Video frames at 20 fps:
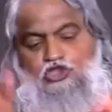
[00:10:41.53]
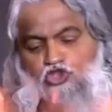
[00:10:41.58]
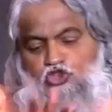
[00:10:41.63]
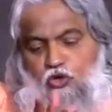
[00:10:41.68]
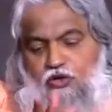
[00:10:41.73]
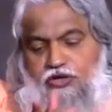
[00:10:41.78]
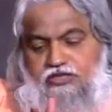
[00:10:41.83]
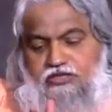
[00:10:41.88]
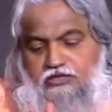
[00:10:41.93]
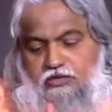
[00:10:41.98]

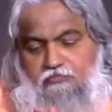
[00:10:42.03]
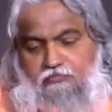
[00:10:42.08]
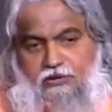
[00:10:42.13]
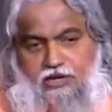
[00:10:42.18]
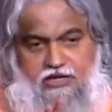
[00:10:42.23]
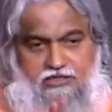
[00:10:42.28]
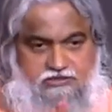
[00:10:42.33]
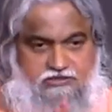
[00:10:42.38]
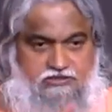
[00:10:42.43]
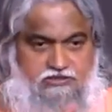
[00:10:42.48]
join the
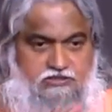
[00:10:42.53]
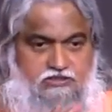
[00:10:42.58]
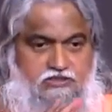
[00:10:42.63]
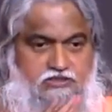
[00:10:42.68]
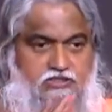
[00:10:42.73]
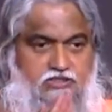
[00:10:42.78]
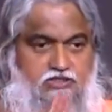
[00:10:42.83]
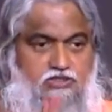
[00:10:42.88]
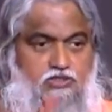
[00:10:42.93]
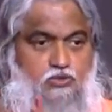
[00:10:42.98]
blood
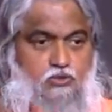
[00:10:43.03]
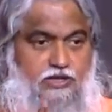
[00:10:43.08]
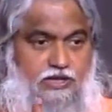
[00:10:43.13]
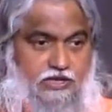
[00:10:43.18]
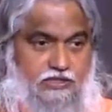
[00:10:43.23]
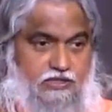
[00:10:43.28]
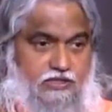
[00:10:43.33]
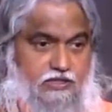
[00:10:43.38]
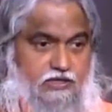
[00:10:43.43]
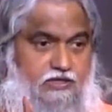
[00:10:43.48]

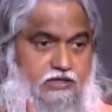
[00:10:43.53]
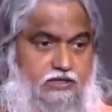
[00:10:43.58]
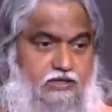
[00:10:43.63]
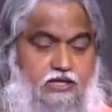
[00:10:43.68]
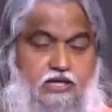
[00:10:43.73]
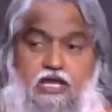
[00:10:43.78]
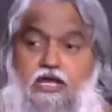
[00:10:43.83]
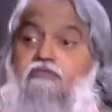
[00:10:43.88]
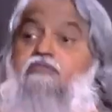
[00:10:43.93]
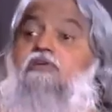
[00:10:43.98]
together.
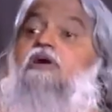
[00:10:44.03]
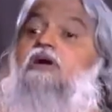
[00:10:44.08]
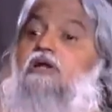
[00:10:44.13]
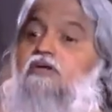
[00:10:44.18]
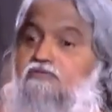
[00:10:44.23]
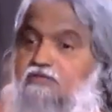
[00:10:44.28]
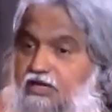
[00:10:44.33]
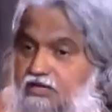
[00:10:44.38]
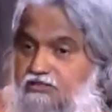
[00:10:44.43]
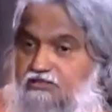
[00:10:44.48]
Have you heard
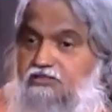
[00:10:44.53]
of that?